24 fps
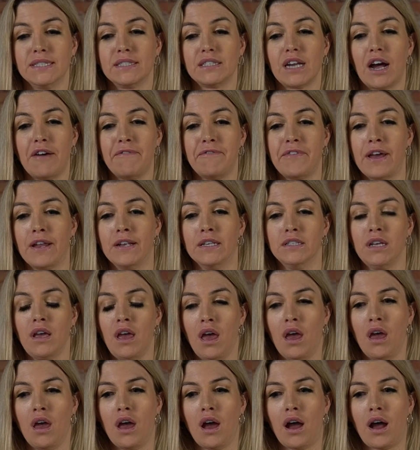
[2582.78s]
and stuff, and
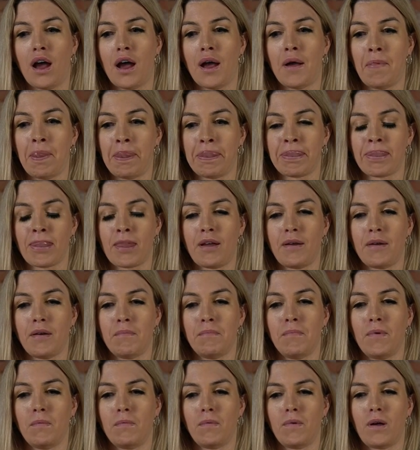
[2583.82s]
um,
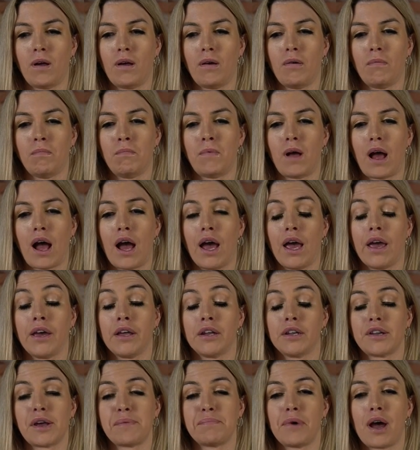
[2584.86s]
I
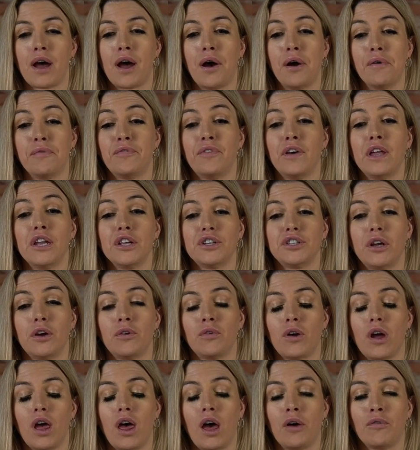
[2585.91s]
ended up uh, finish,
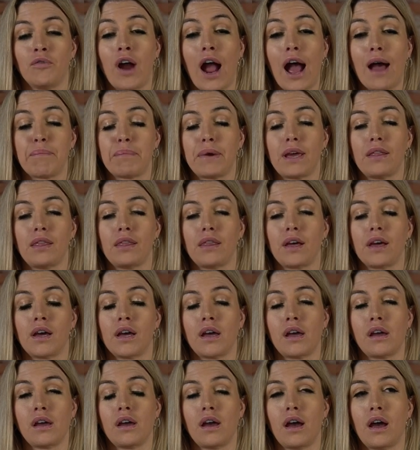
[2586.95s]
uh, wrapping
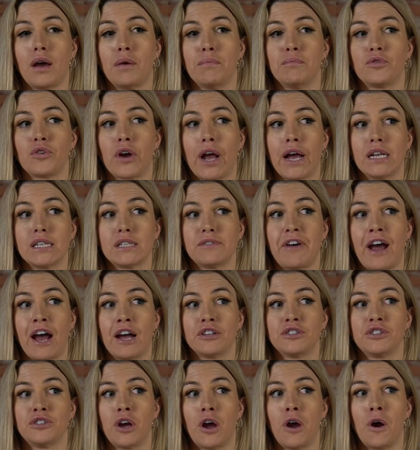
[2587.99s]
the um, trans
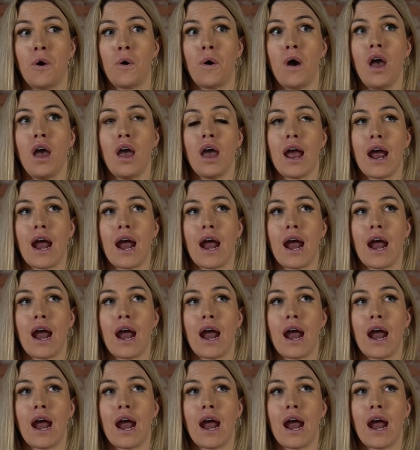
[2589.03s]
fat show,